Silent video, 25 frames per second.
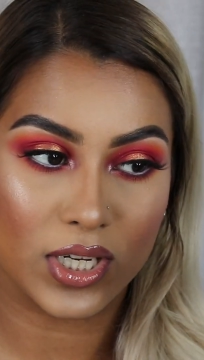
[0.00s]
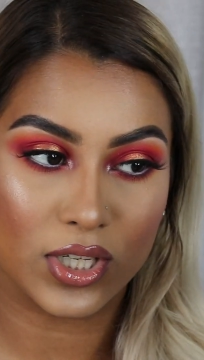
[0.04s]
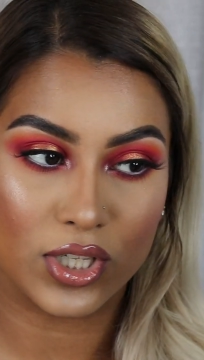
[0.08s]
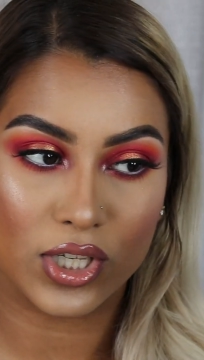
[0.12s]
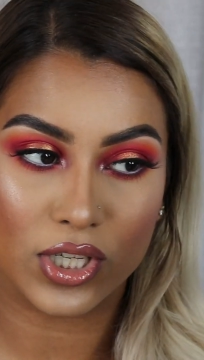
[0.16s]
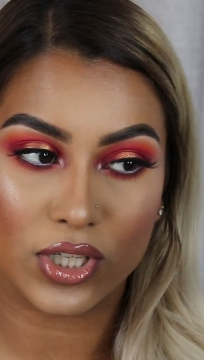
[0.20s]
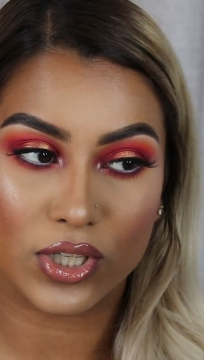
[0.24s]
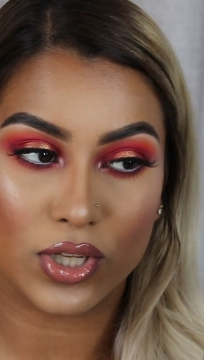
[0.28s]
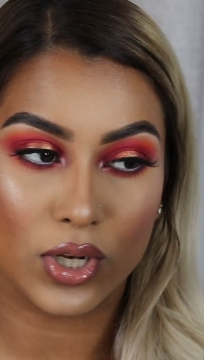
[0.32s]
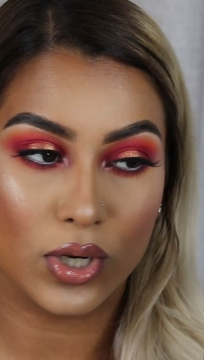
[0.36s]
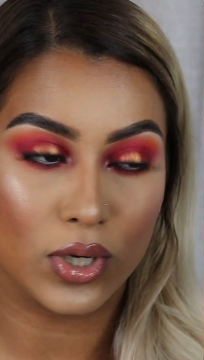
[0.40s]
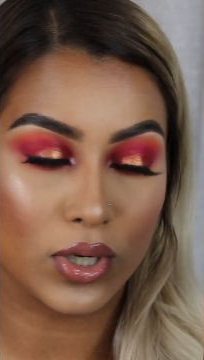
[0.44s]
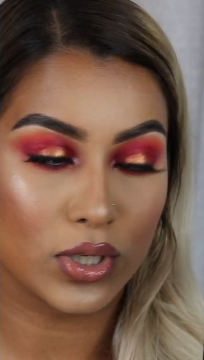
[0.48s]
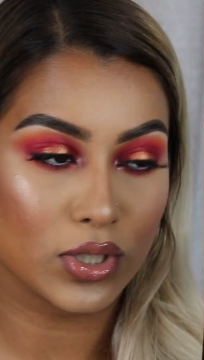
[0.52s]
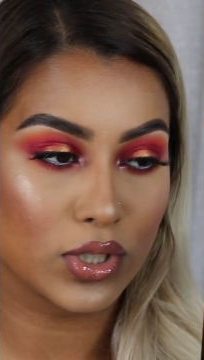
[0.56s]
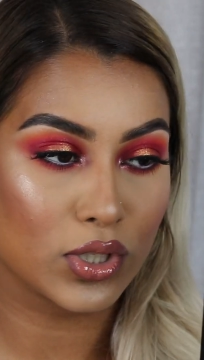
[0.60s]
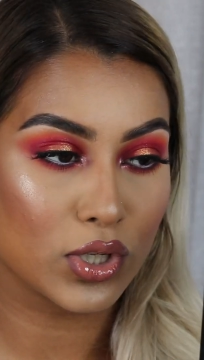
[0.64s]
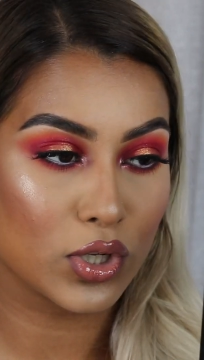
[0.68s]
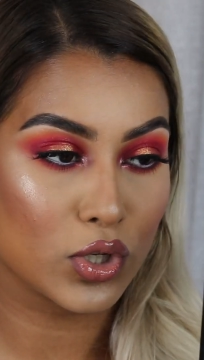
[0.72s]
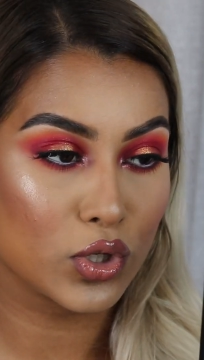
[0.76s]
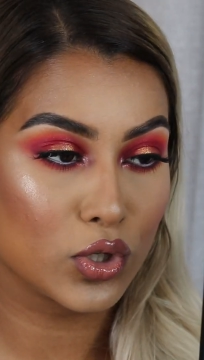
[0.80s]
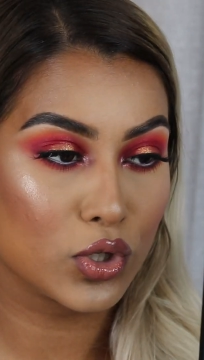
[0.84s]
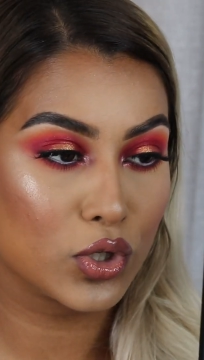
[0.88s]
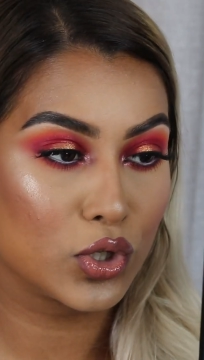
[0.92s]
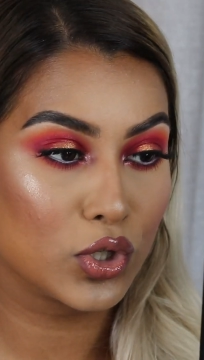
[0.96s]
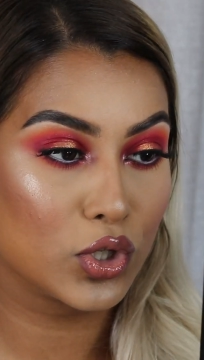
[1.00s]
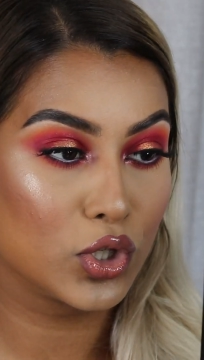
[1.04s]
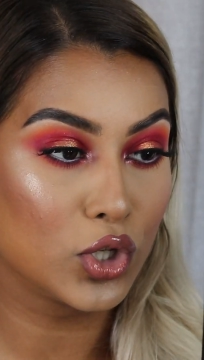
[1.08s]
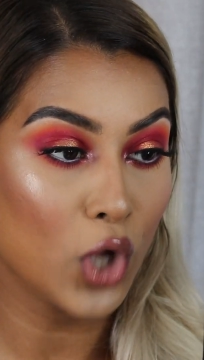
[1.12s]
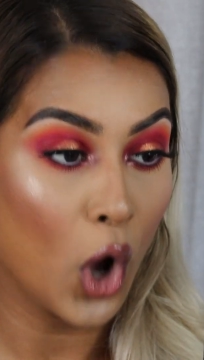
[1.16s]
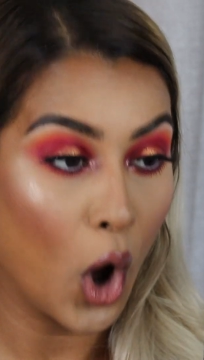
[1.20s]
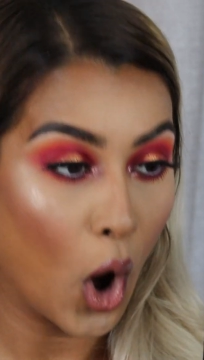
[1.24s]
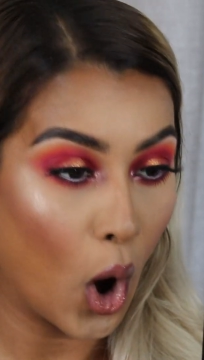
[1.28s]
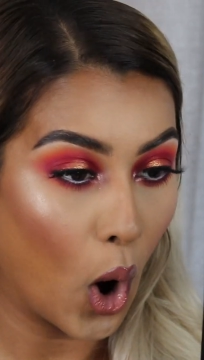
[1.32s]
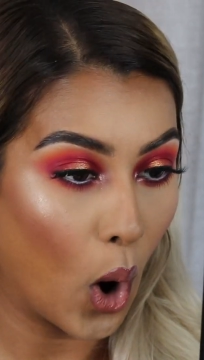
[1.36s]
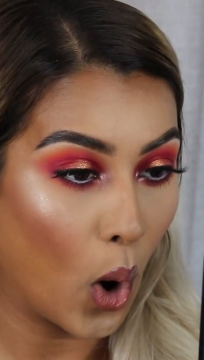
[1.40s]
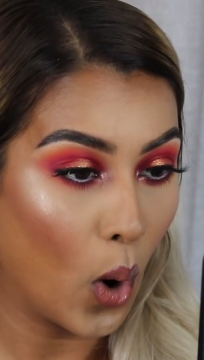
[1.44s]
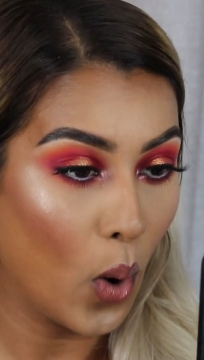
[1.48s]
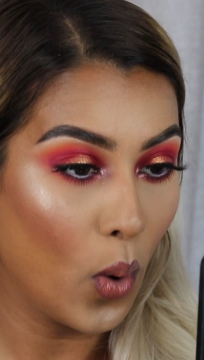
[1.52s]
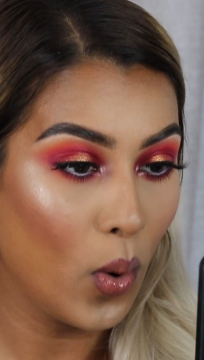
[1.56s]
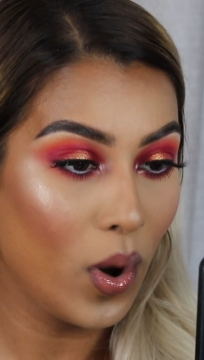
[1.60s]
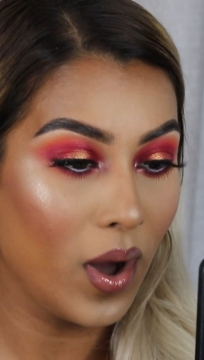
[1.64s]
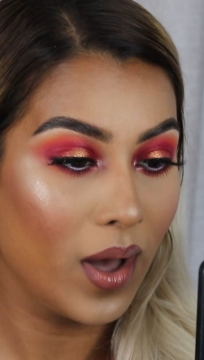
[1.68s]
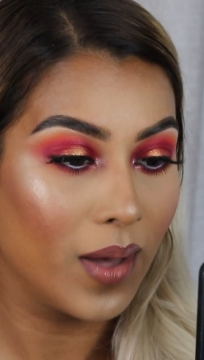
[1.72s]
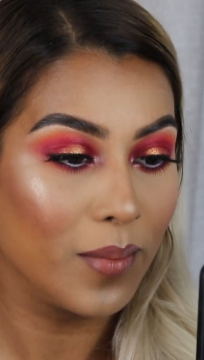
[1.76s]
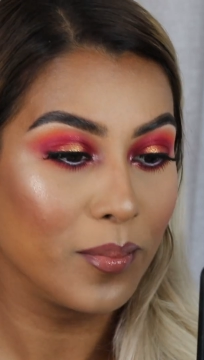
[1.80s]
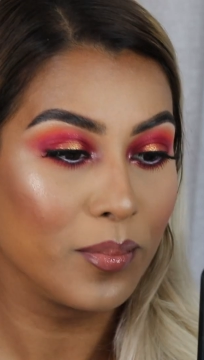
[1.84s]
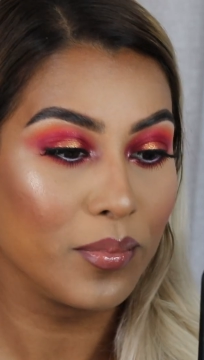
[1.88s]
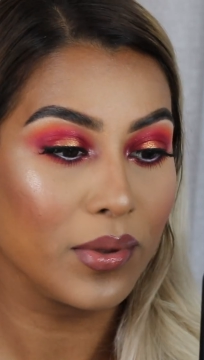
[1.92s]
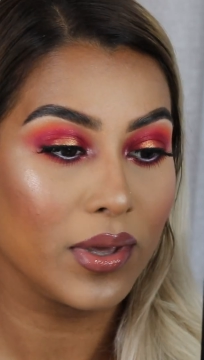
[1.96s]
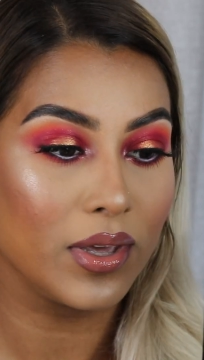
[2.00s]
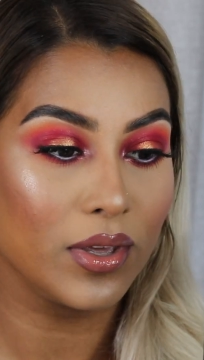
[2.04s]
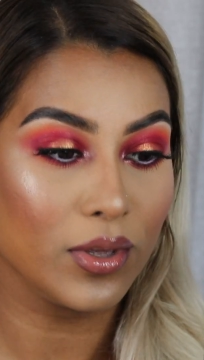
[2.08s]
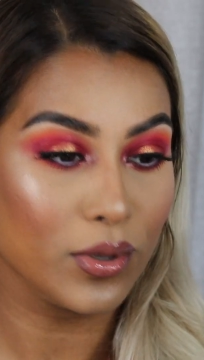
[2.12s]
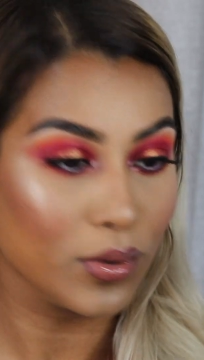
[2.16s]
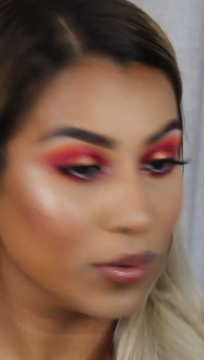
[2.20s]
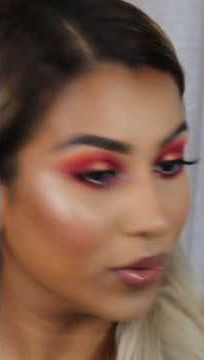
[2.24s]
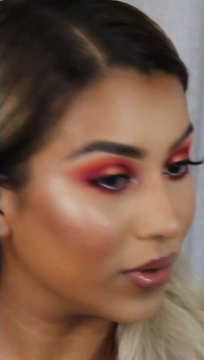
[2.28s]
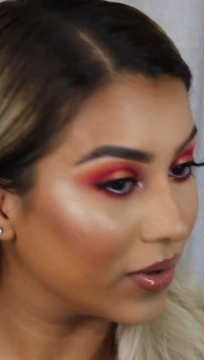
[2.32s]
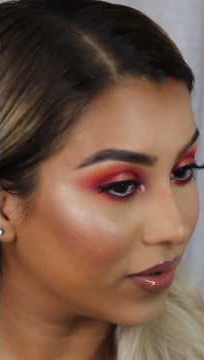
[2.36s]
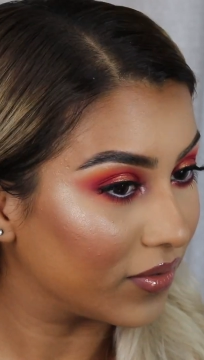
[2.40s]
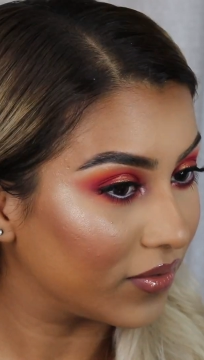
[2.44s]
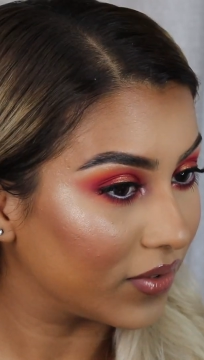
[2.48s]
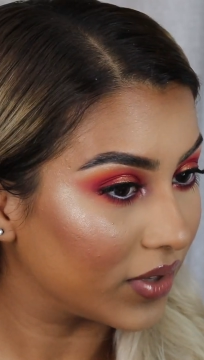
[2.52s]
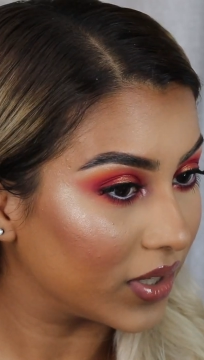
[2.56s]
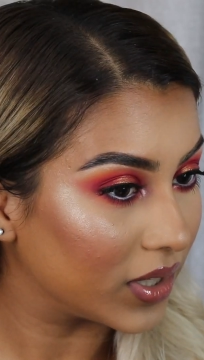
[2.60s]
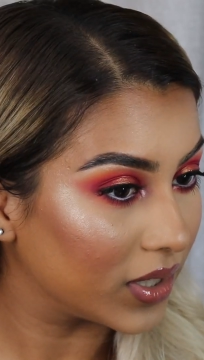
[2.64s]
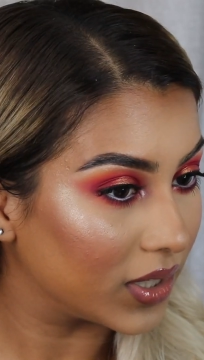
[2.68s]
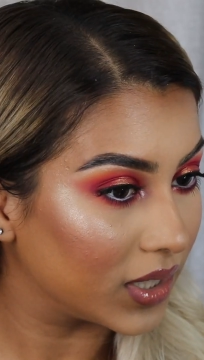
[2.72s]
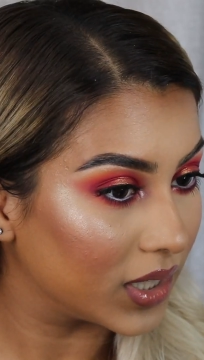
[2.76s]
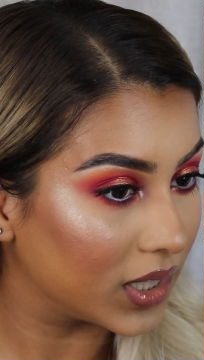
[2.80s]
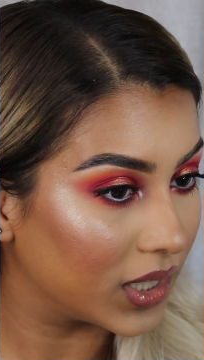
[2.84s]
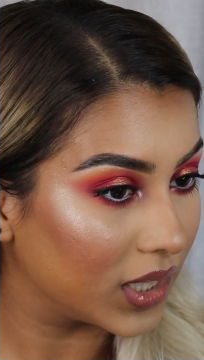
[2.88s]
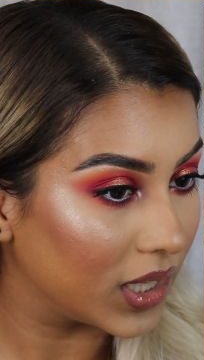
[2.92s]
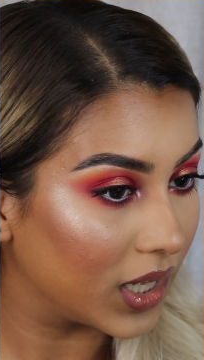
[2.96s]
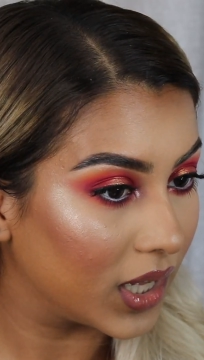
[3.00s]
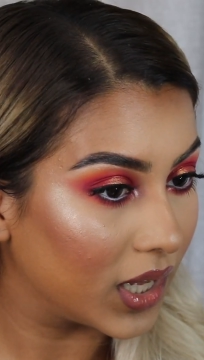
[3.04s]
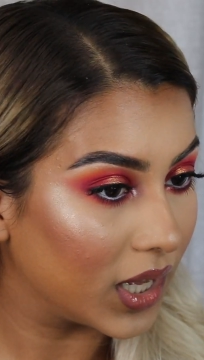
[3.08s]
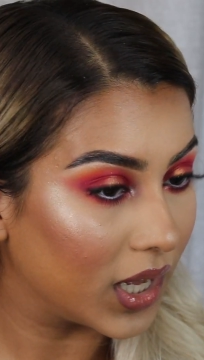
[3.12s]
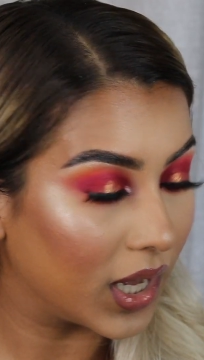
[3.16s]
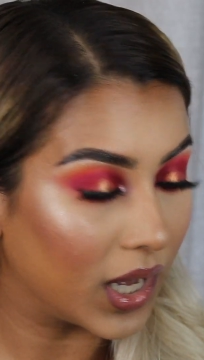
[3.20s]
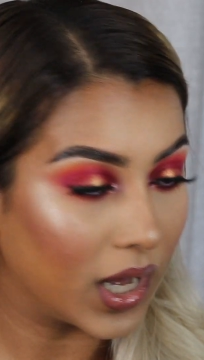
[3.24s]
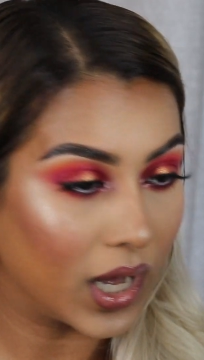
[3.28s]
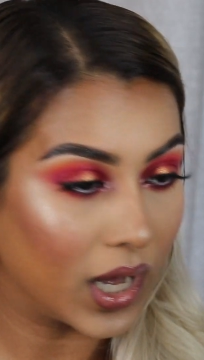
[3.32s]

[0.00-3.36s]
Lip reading: It just looks so beautiful.